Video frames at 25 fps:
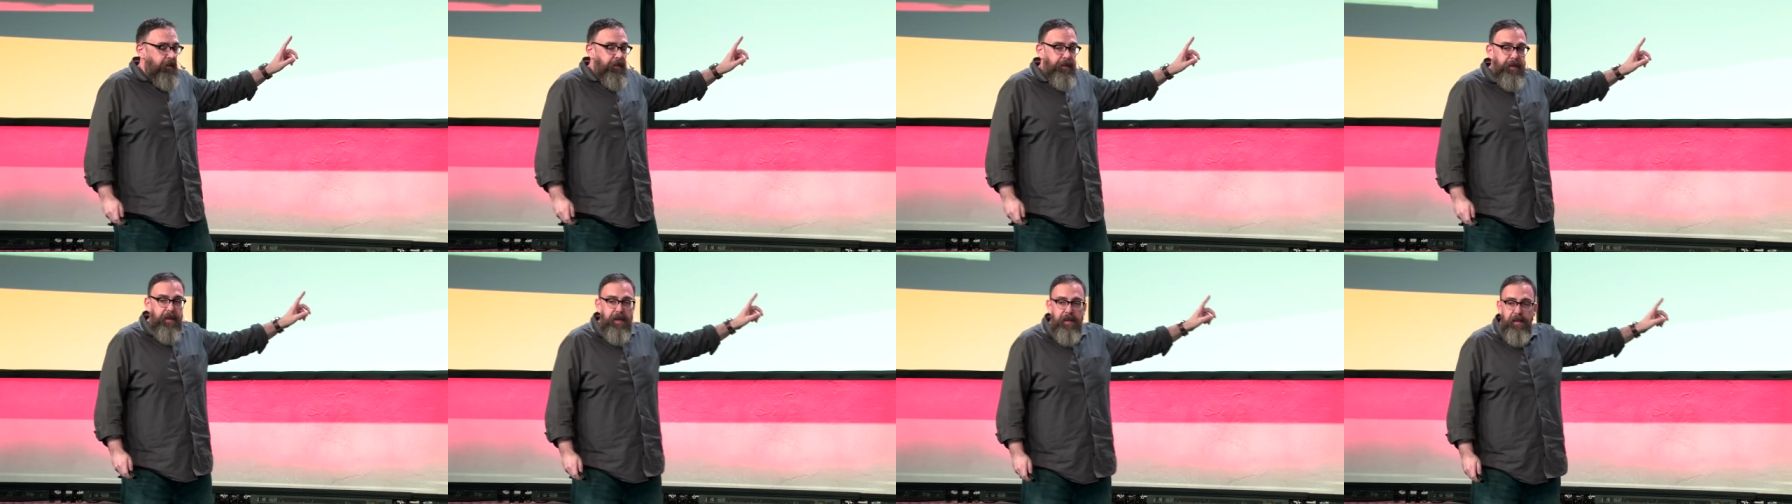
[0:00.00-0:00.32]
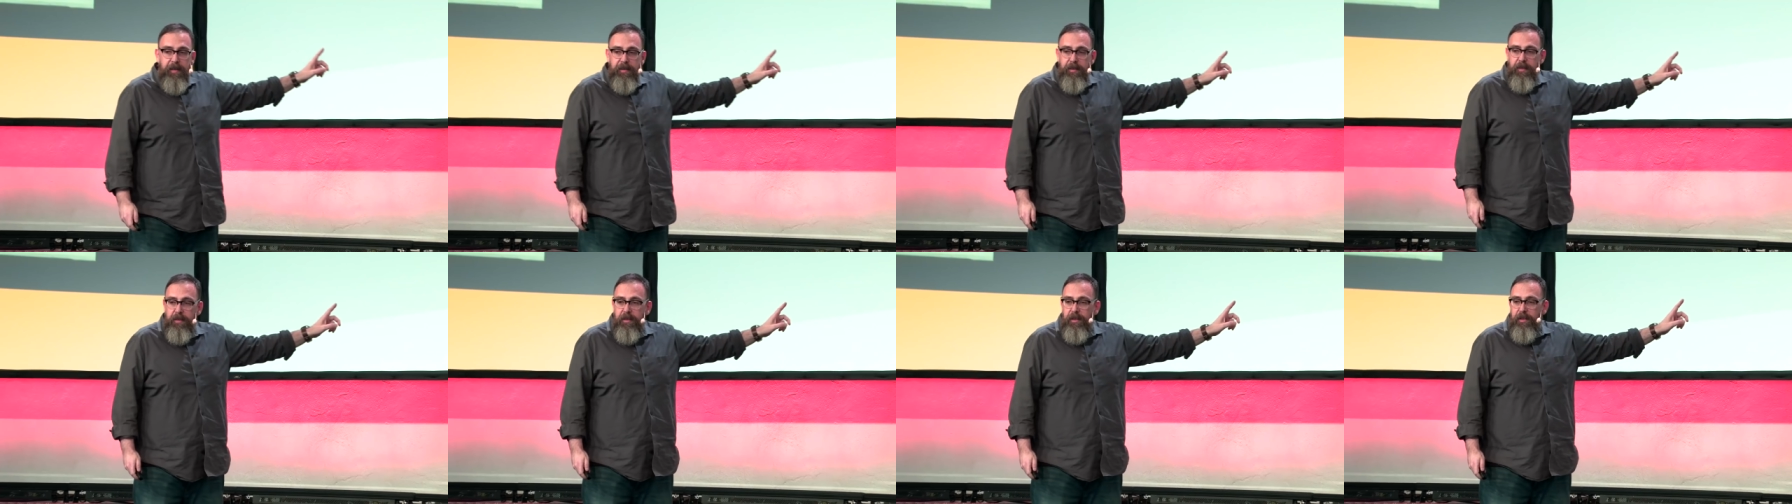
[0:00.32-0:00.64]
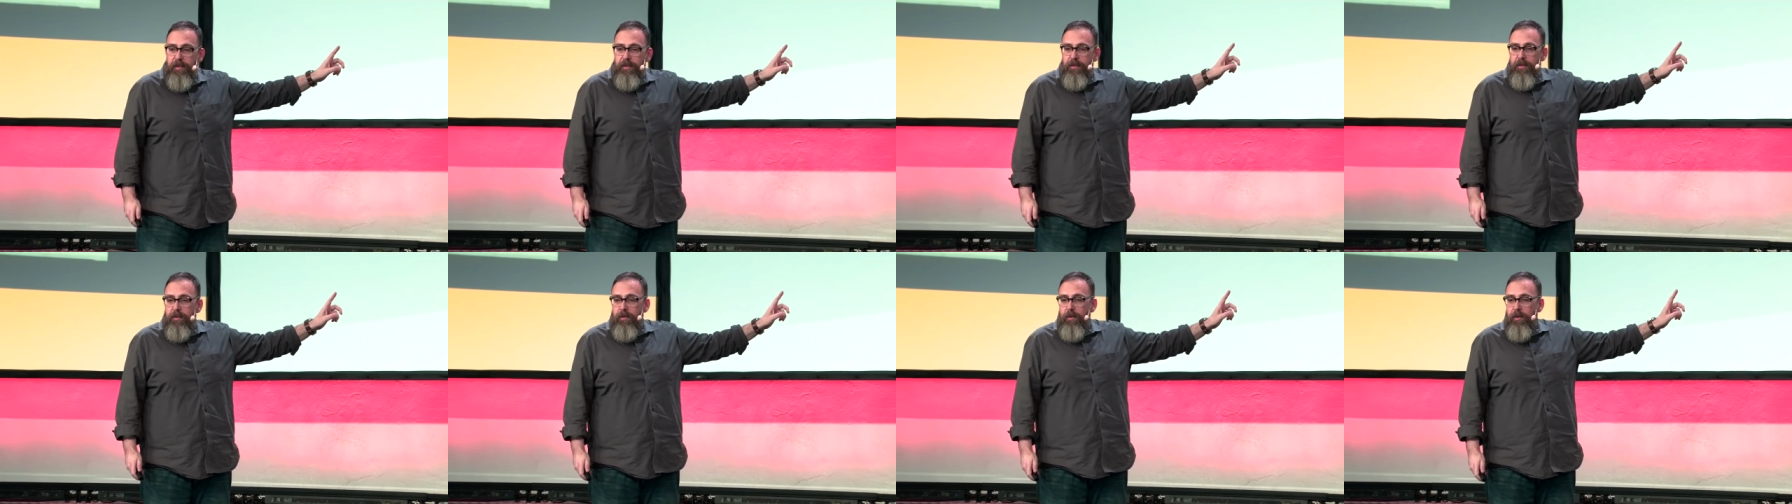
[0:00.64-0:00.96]
this
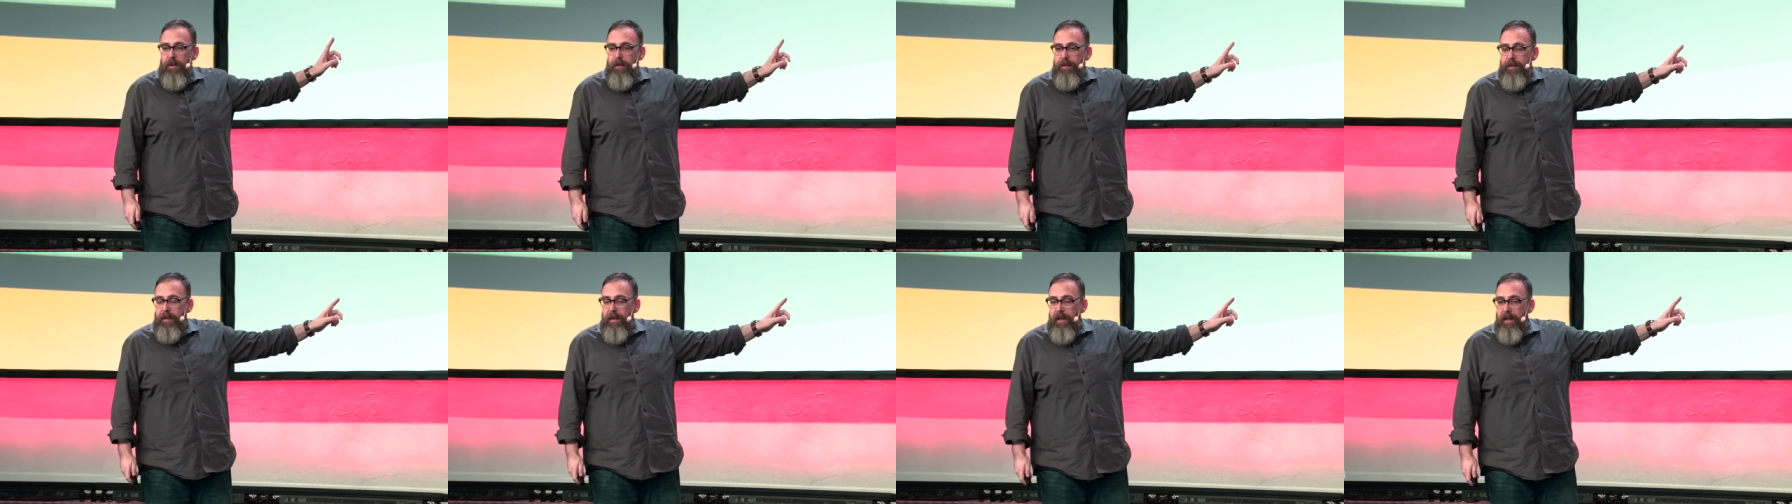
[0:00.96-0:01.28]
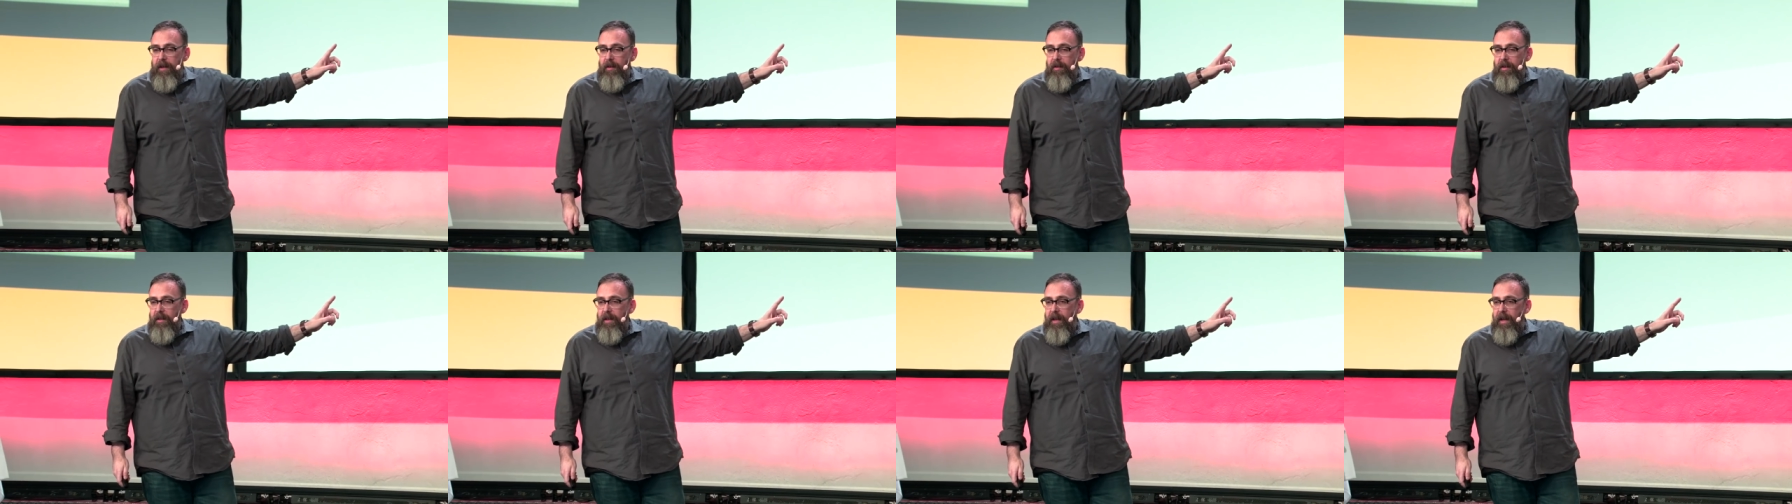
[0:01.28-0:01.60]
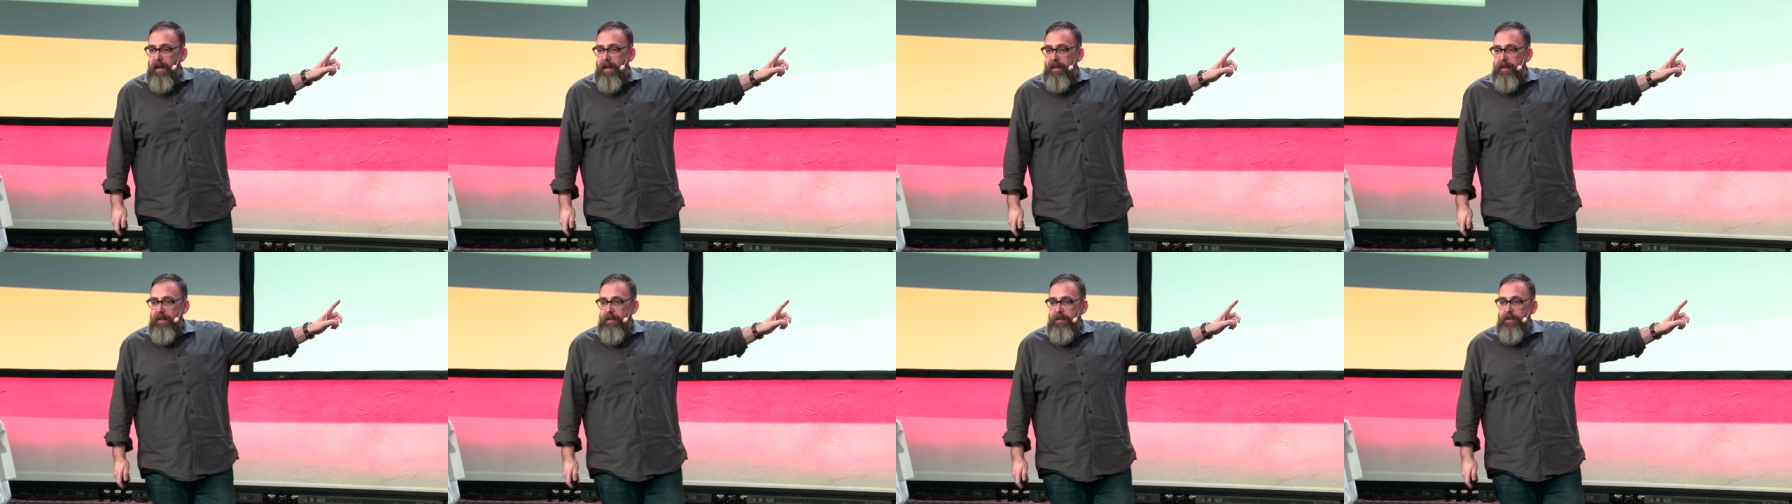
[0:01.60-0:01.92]
is North
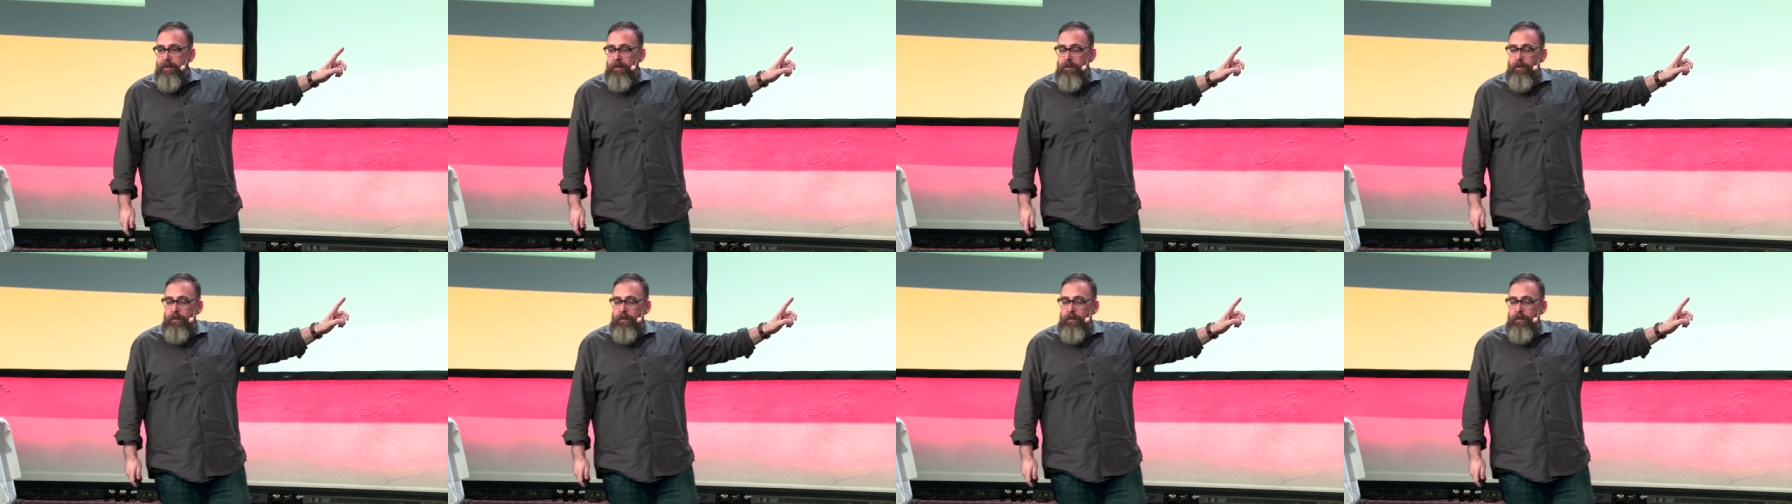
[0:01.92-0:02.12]
Carolina's